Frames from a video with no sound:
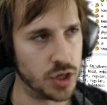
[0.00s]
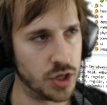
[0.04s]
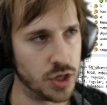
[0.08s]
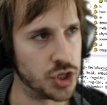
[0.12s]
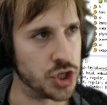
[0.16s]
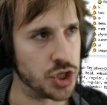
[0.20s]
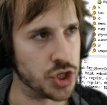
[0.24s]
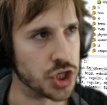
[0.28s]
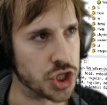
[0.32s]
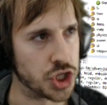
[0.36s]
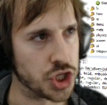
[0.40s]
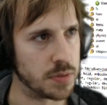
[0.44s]

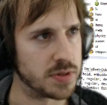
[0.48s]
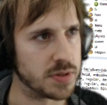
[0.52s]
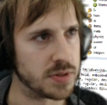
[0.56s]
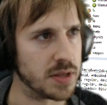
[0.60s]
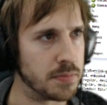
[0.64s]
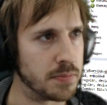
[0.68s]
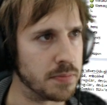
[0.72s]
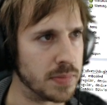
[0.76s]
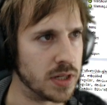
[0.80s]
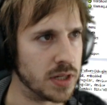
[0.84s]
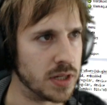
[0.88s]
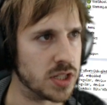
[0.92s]
Just shapes
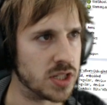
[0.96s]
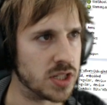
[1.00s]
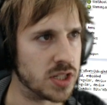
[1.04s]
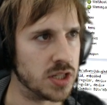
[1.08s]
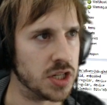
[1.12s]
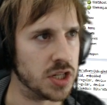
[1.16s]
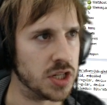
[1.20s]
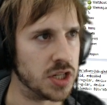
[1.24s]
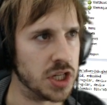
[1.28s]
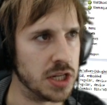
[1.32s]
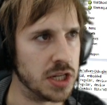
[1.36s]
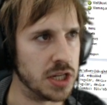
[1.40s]
and beats
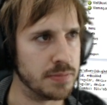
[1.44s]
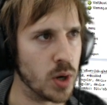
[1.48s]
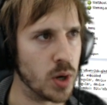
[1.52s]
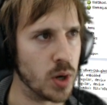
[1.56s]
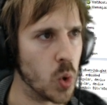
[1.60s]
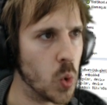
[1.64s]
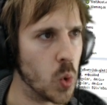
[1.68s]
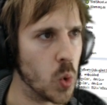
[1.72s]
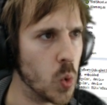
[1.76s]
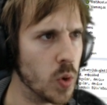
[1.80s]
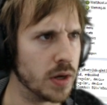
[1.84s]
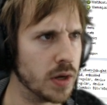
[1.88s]
Demo
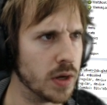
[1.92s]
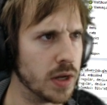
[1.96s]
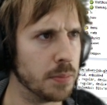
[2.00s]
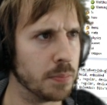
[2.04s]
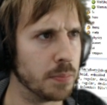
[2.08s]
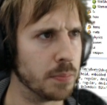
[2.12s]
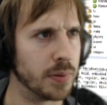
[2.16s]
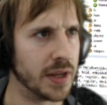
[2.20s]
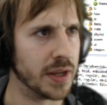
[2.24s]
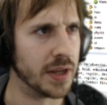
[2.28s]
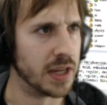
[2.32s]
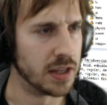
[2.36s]

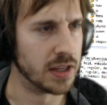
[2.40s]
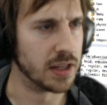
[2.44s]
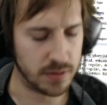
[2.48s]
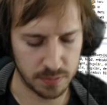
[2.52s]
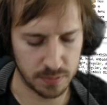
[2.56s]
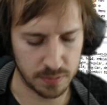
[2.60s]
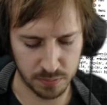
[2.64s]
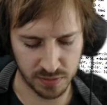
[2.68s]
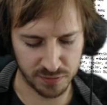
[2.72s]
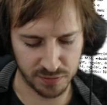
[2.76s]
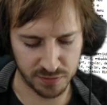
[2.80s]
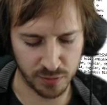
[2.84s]
and play
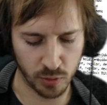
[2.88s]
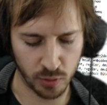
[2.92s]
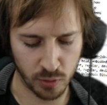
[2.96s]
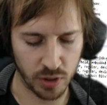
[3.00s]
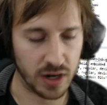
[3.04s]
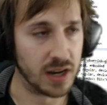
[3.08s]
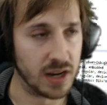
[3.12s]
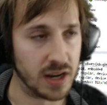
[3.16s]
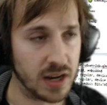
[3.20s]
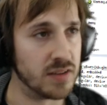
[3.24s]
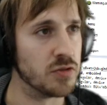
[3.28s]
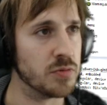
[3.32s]
it before
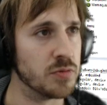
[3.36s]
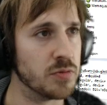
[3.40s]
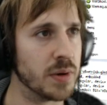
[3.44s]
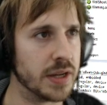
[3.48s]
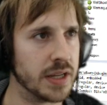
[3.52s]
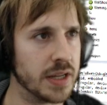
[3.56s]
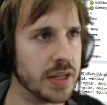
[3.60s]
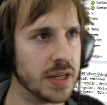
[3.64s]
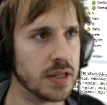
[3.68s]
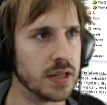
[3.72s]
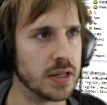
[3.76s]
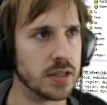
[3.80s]

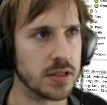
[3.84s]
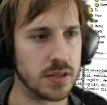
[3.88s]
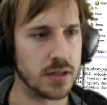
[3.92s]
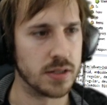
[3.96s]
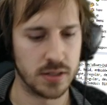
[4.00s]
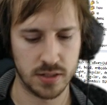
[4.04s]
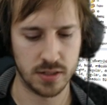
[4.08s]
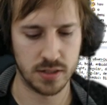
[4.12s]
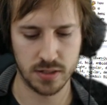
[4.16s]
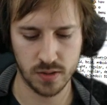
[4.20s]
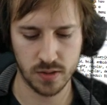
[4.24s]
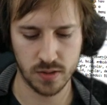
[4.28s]
everybody
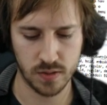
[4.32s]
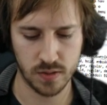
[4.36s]
else.